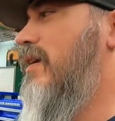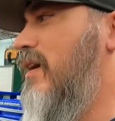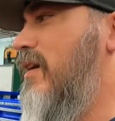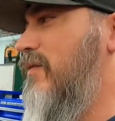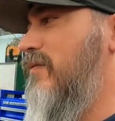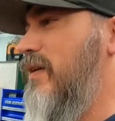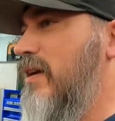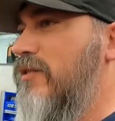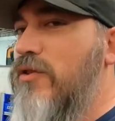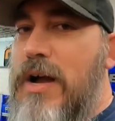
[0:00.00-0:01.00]
of
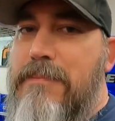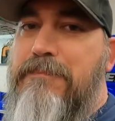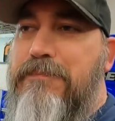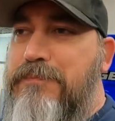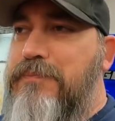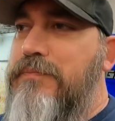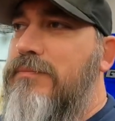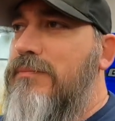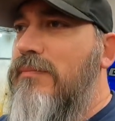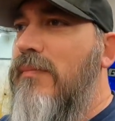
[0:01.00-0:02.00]
uh, drop.
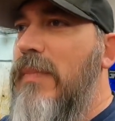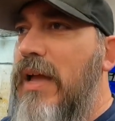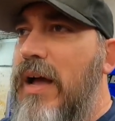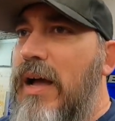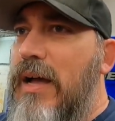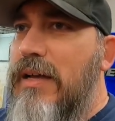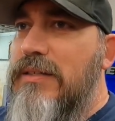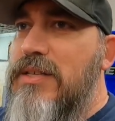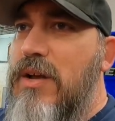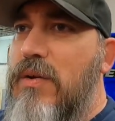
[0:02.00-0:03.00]
Uh,
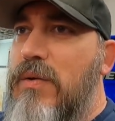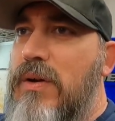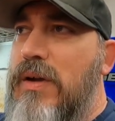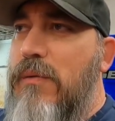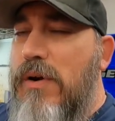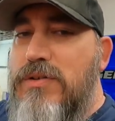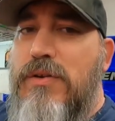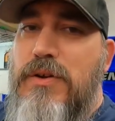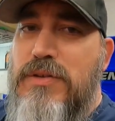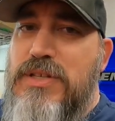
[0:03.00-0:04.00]
so, and we're also
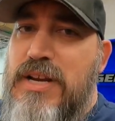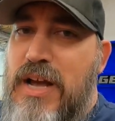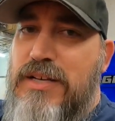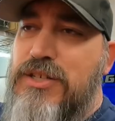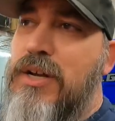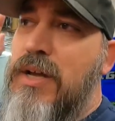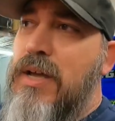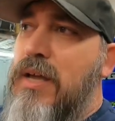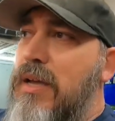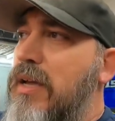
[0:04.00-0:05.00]
going to do a C-notch
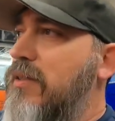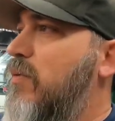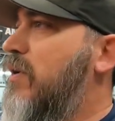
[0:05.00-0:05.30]
in the